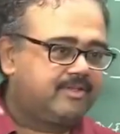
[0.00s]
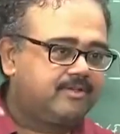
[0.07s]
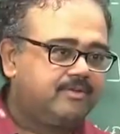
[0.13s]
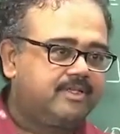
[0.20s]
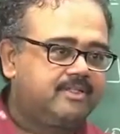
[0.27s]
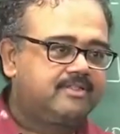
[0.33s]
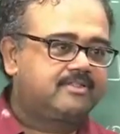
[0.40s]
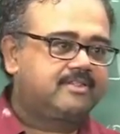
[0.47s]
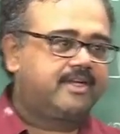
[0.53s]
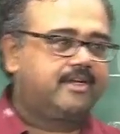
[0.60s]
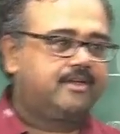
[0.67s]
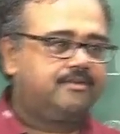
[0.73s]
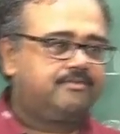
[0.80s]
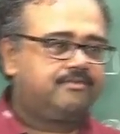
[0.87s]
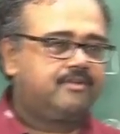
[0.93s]
with doing this
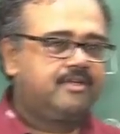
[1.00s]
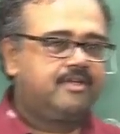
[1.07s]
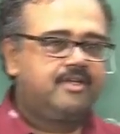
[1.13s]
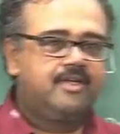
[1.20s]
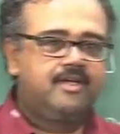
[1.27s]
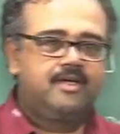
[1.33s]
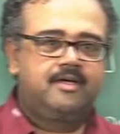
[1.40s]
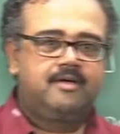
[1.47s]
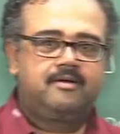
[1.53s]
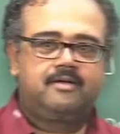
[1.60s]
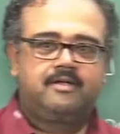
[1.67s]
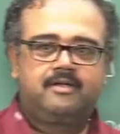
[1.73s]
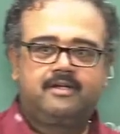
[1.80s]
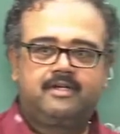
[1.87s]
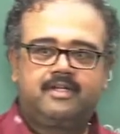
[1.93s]
kind of
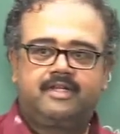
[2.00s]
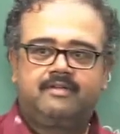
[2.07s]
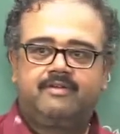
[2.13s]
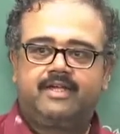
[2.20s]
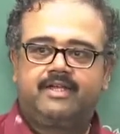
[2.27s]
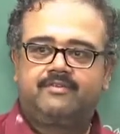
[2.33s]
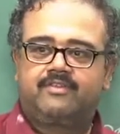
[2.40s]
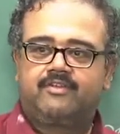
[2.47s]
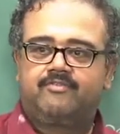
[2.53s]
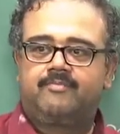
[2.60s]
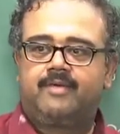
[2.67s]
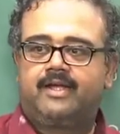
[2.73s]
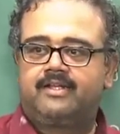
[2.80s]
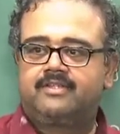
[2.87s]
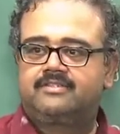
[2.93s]
derivatives of
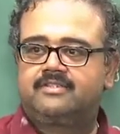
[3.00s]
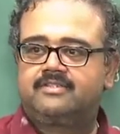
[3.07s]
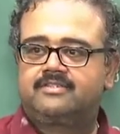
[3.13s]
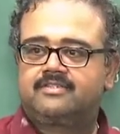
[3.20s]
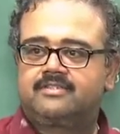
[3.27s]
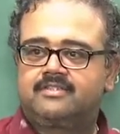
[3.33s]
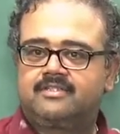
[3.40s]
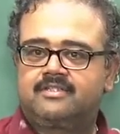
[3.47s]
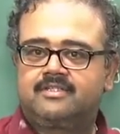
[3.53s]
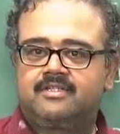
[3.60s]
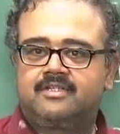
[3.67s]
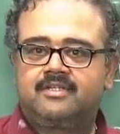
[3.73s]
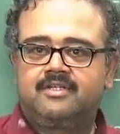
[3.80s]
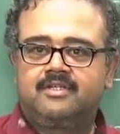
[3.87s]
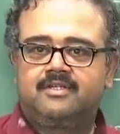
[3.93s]
matrices,
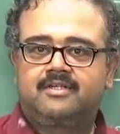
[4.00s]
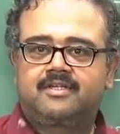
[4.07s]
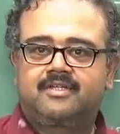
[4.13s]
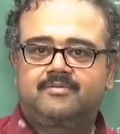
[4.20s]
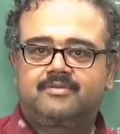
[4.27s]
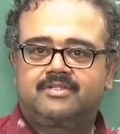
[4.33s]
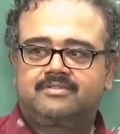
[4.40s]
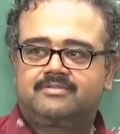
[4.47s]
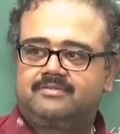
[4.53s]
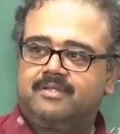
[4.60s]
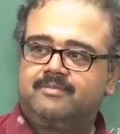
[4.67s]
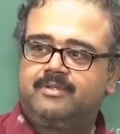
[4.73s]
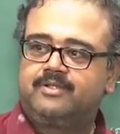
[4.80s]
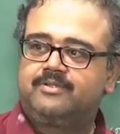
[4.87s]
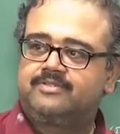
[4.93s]
okay, because
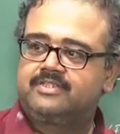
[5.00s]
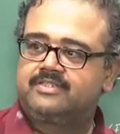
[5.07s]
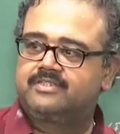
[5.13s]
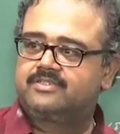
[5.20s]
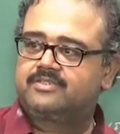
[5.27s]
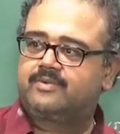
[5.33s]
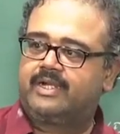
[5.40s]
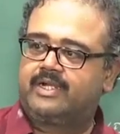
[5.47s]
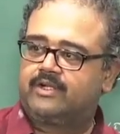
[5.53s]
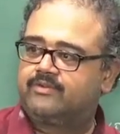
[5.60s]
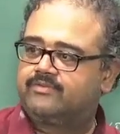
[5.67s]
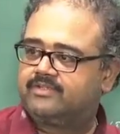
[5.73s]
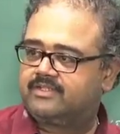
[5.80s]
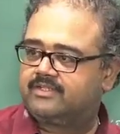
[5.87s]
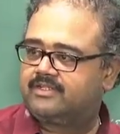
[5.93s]
we will be using this quite
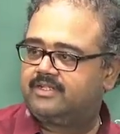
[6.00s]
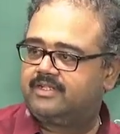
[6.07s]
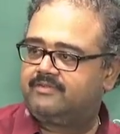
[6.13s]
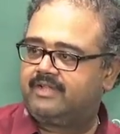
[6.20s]
often.